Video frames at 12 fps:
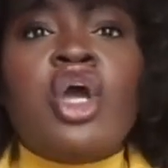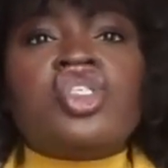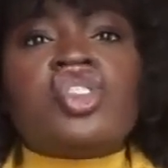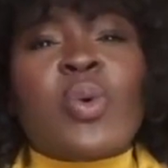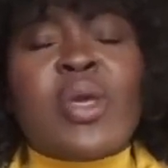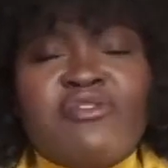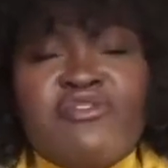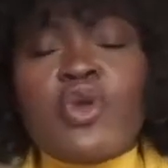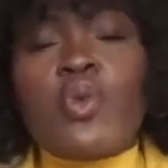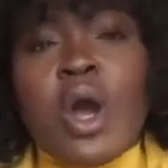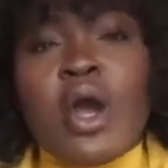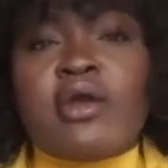So if
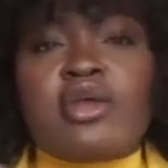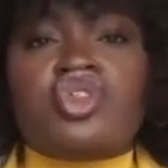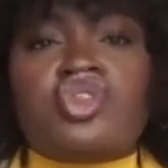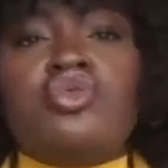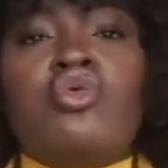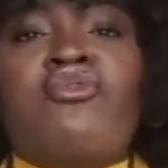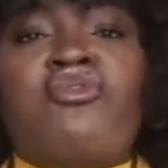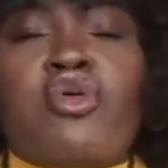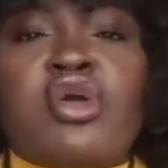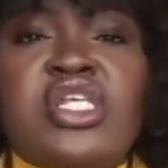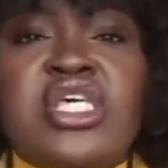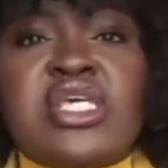you are a true
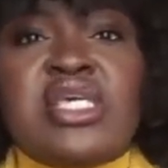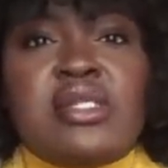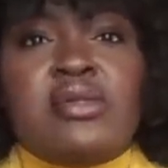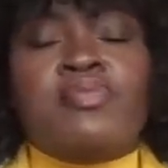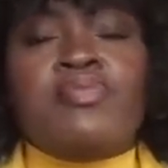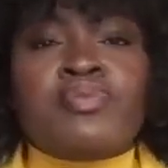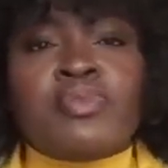fourteen,